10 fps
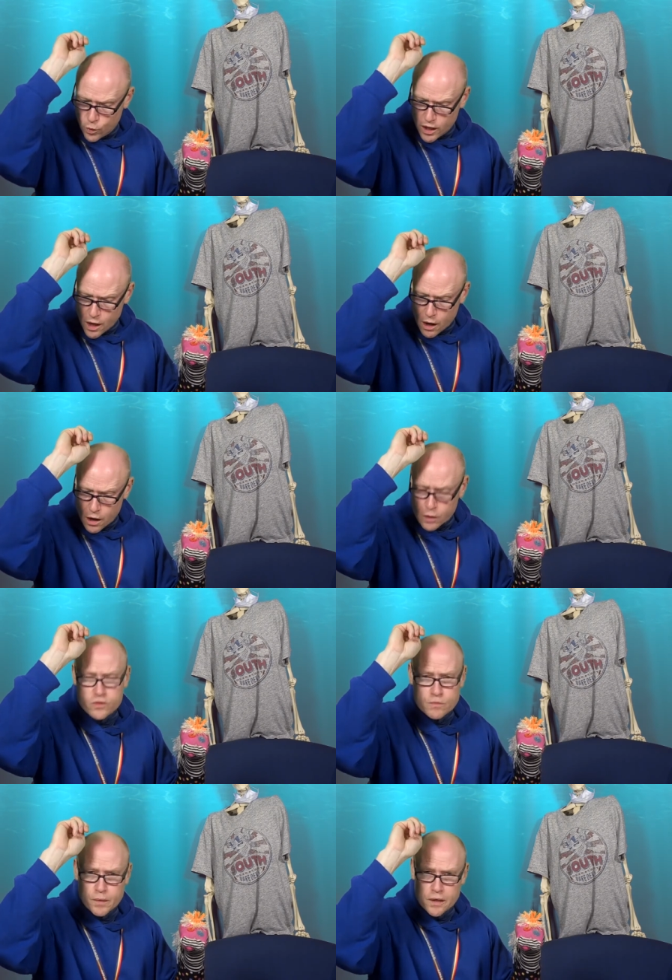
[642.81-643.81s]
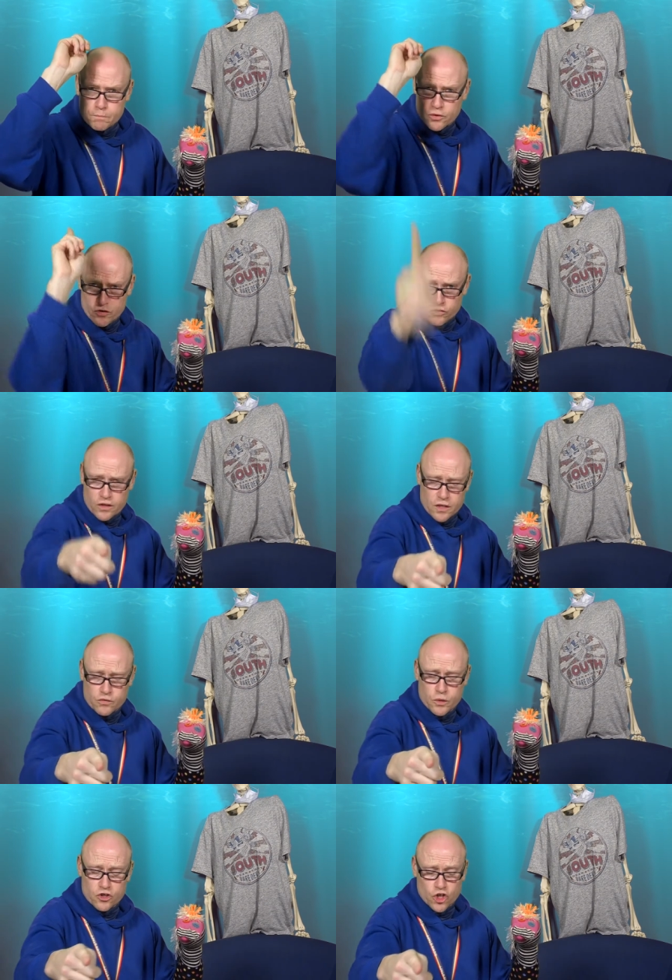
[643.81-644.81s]
we are going to be producing
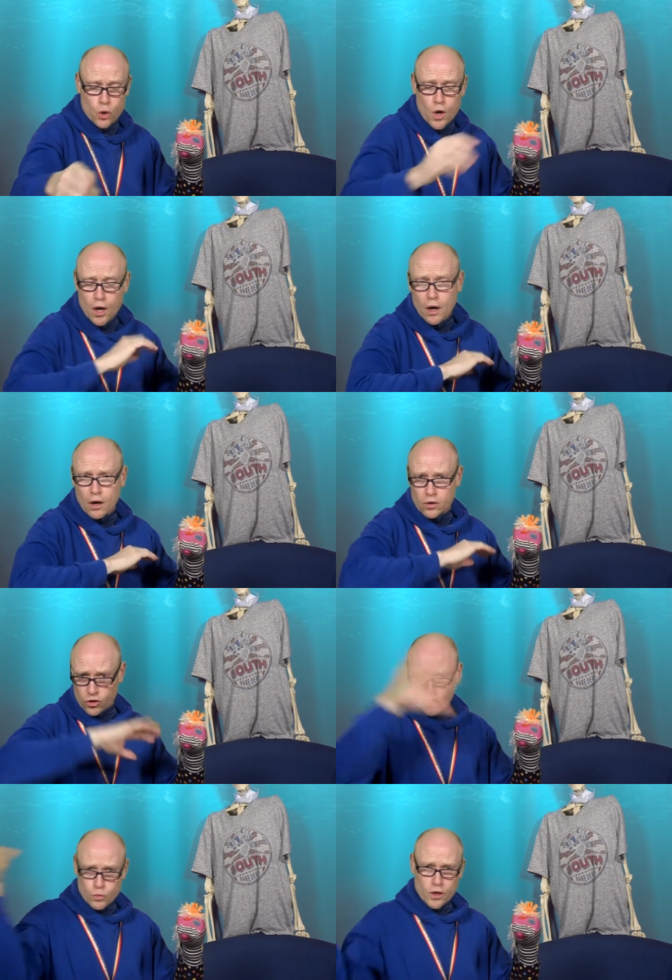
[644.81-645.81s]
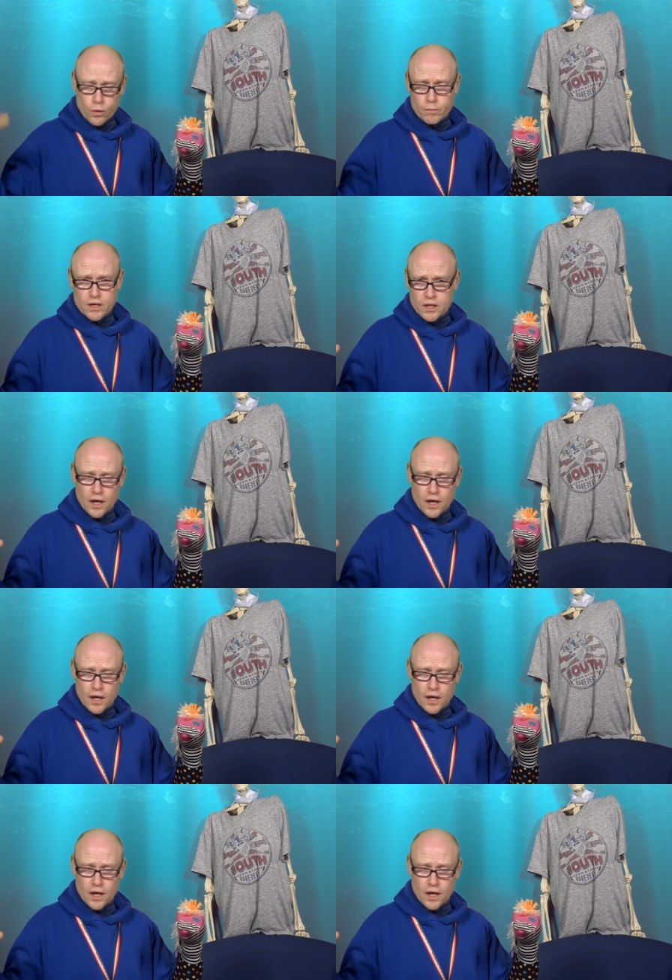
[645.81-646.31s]
this week's show on our new equipment,